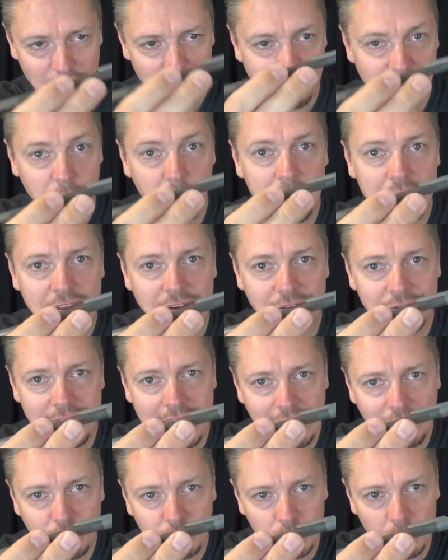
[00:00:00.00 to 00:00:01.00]
For this
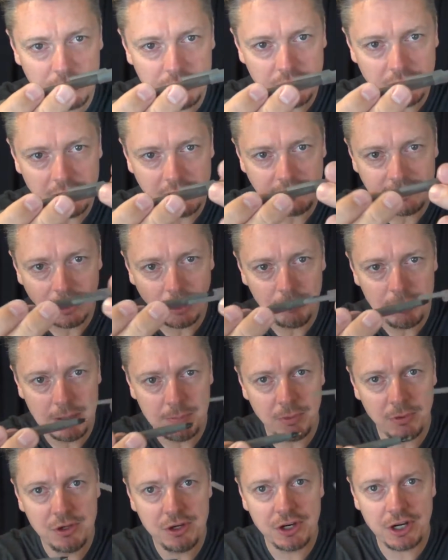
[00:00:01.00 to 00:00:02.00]
next one, you're going to tell
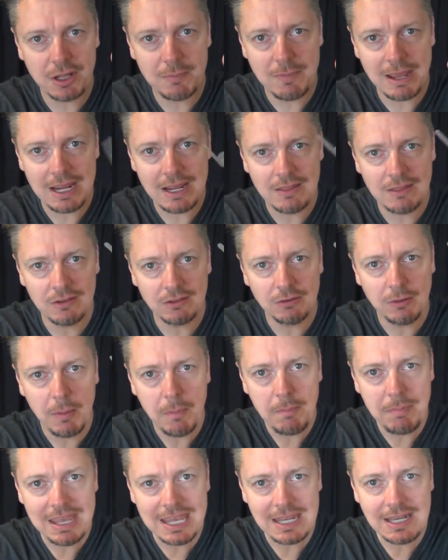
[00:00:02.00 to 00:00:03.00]
people you're going to make this
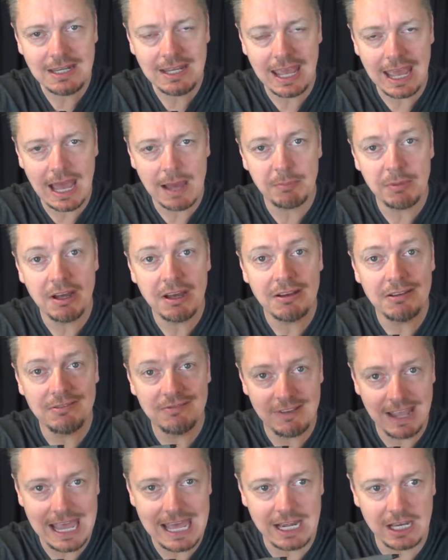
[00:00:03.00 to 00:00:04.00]
pen cap
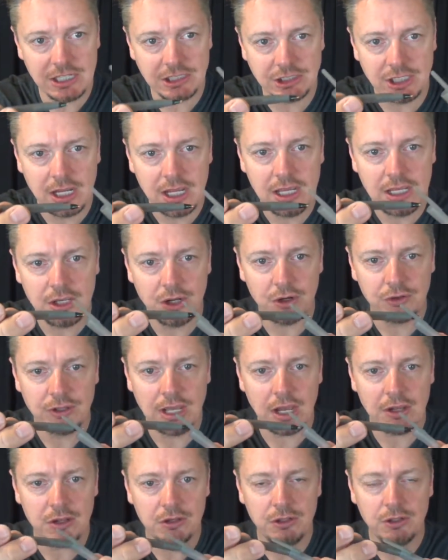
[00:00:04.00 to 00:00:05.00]
vanish.
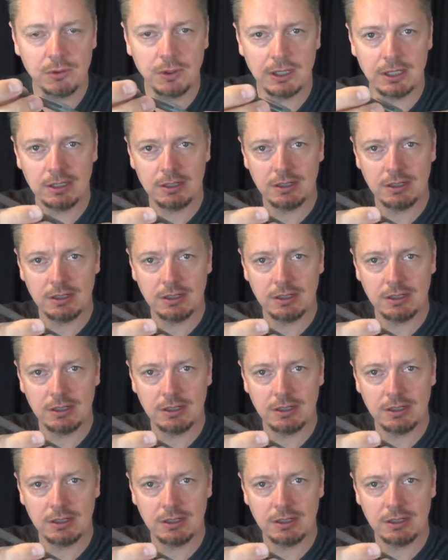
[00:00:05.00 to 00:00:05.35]
Here's how you do it.